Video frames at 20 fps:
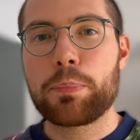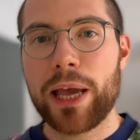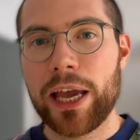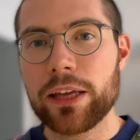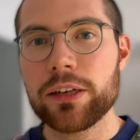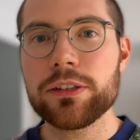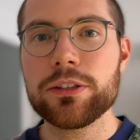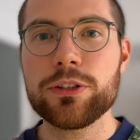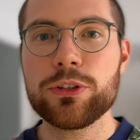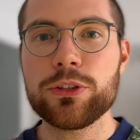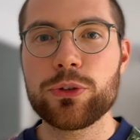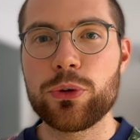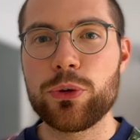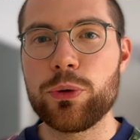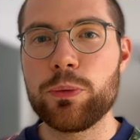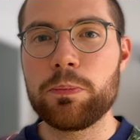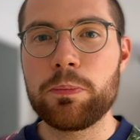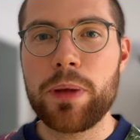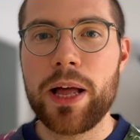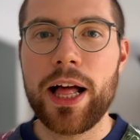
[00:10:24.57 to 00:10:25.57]
Pan and
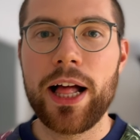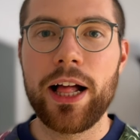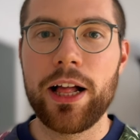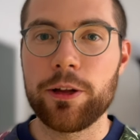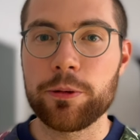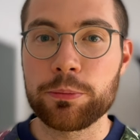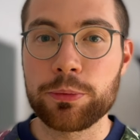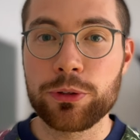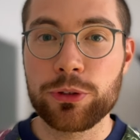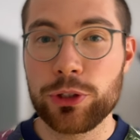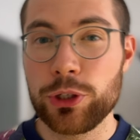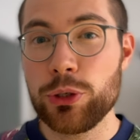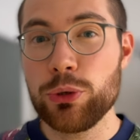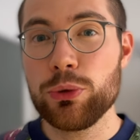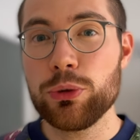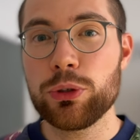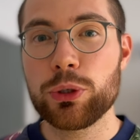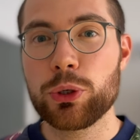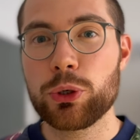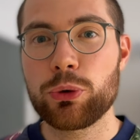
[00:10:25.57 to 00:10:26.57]
Zoom helps you
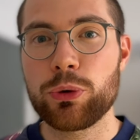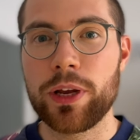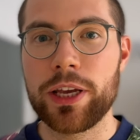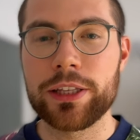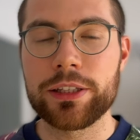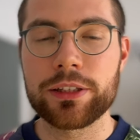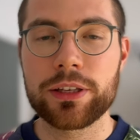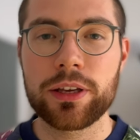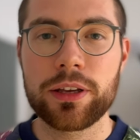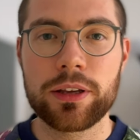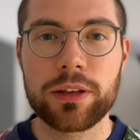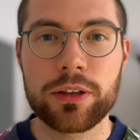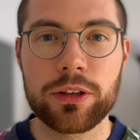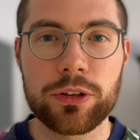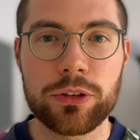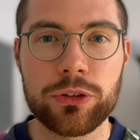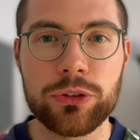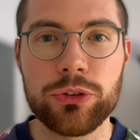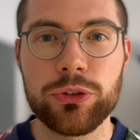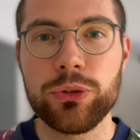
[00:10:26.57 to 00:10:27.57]
to create
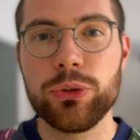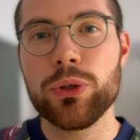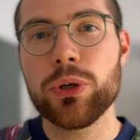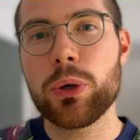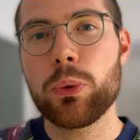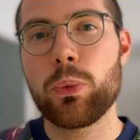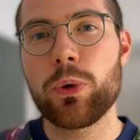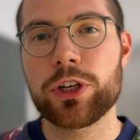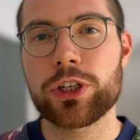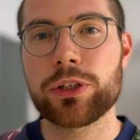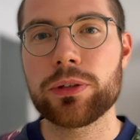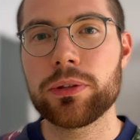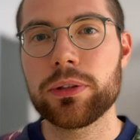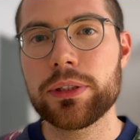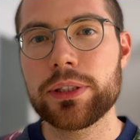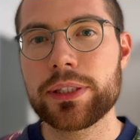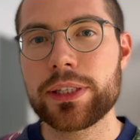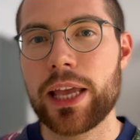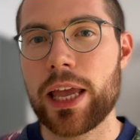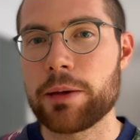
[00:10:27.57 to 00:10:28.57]
your
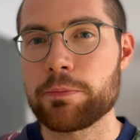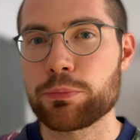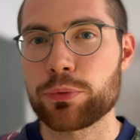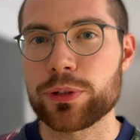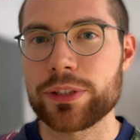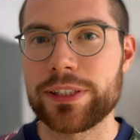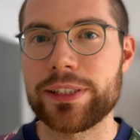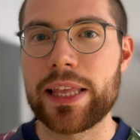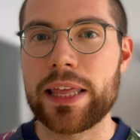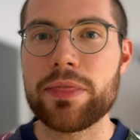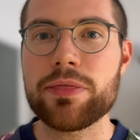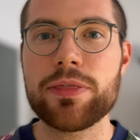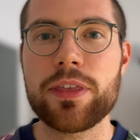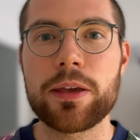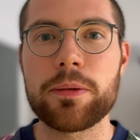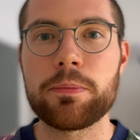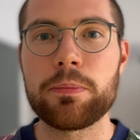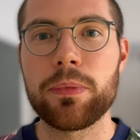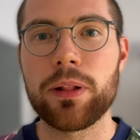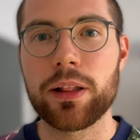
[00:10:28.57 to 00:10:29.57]
visuals and present
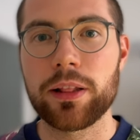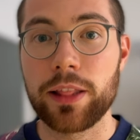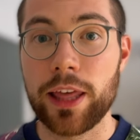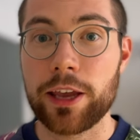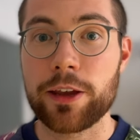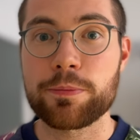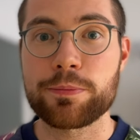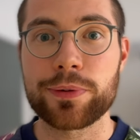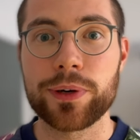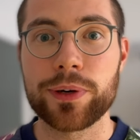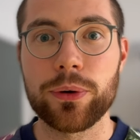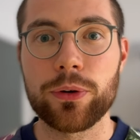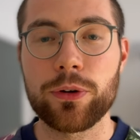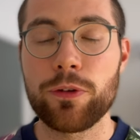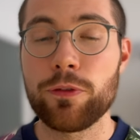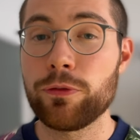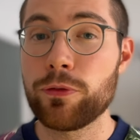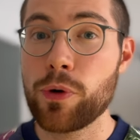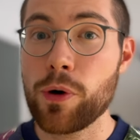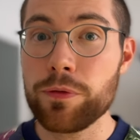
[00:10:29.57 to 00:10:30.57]
them like a pro
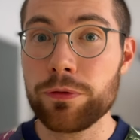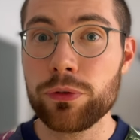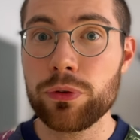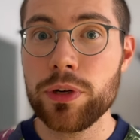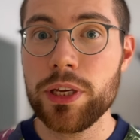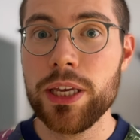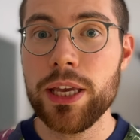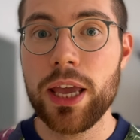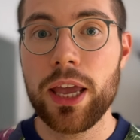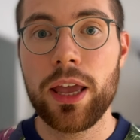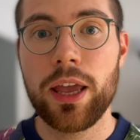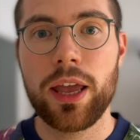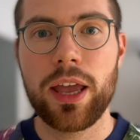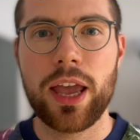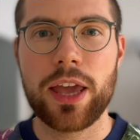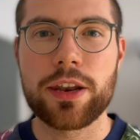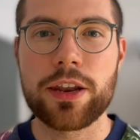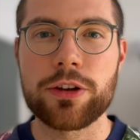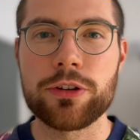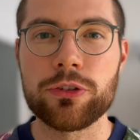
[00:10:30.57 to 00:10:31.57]
for free
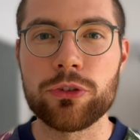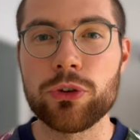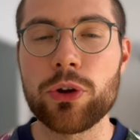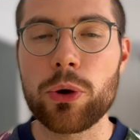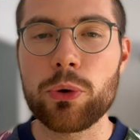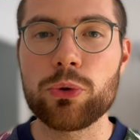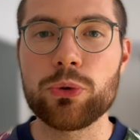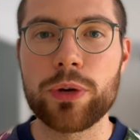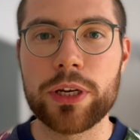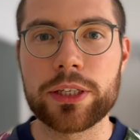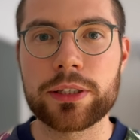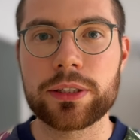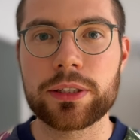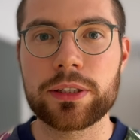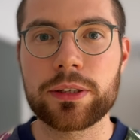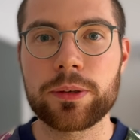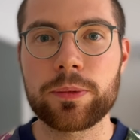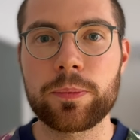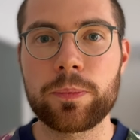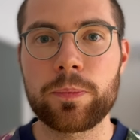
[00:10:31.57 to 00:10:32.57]
and at no risk.